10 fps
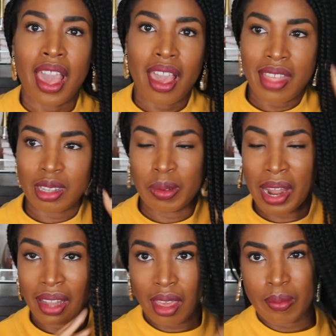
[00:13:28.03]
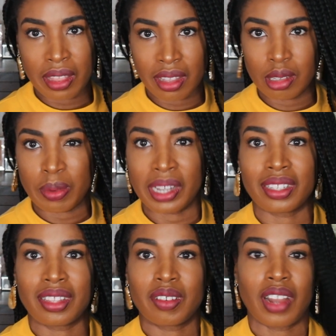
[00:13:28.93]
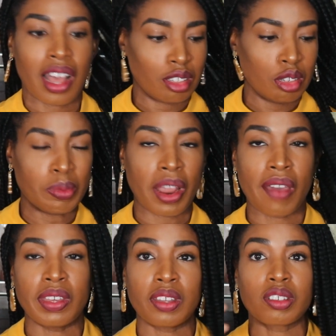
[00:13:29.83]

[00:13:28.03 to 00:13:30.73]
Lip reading: And that's what I like about these braids, that they're not super heavy.